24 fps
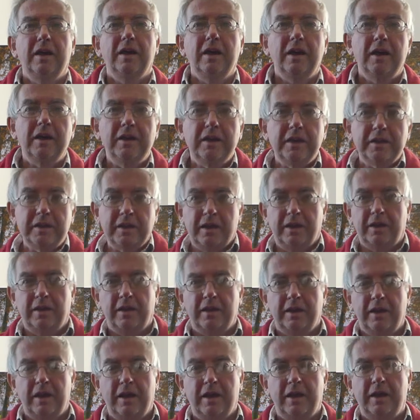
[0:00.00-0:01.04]
Hi again,
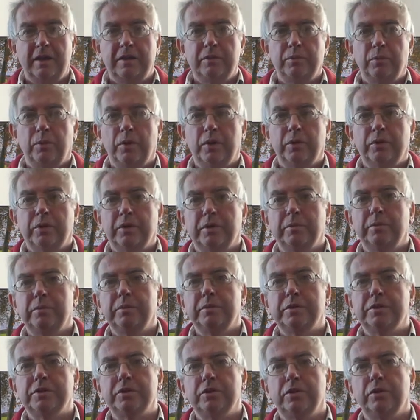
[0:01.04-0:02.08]
and welcome
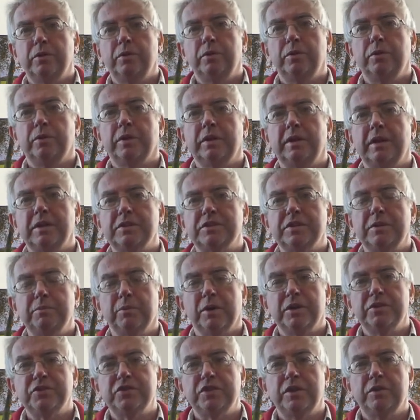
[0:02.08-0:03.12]
to the next in my
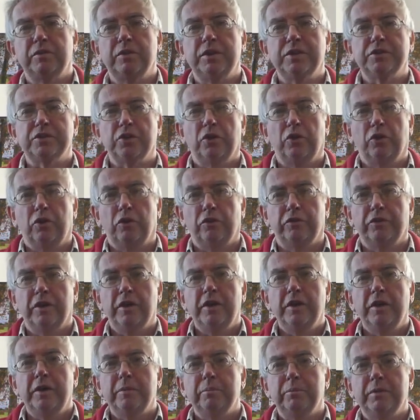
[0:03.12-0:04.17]
series of
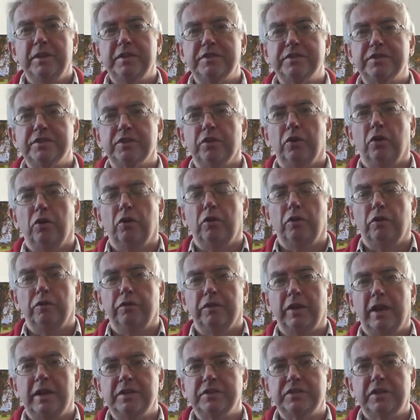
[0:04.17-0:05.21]
myths of
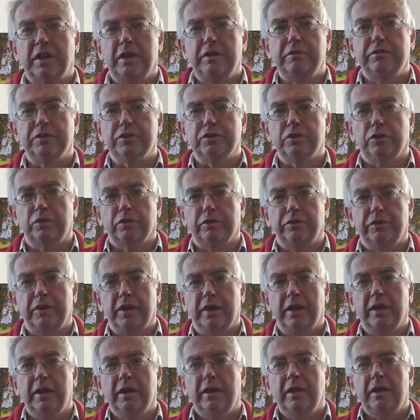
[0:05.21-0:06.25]
landscape photography.
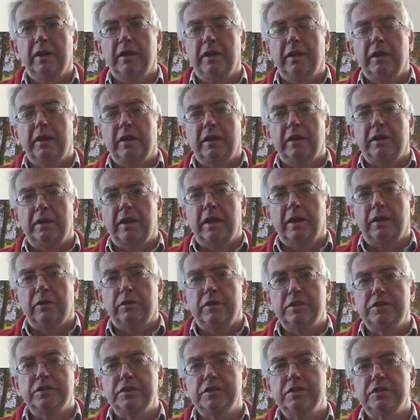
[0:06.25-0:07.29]
Now
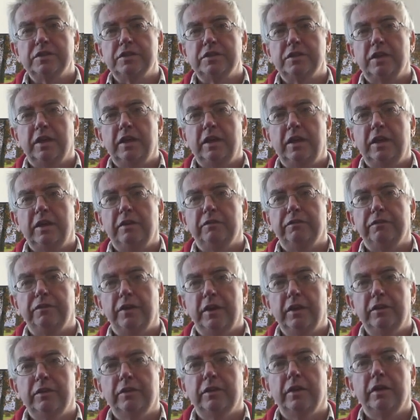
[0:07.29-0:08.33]
this is the
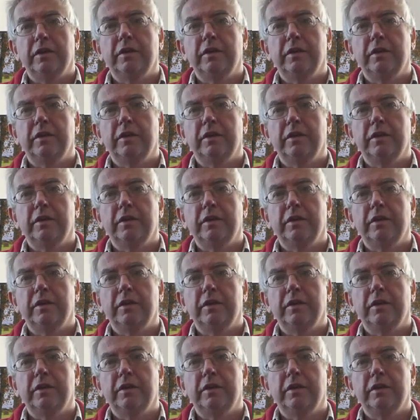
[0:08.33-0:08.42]
fifth,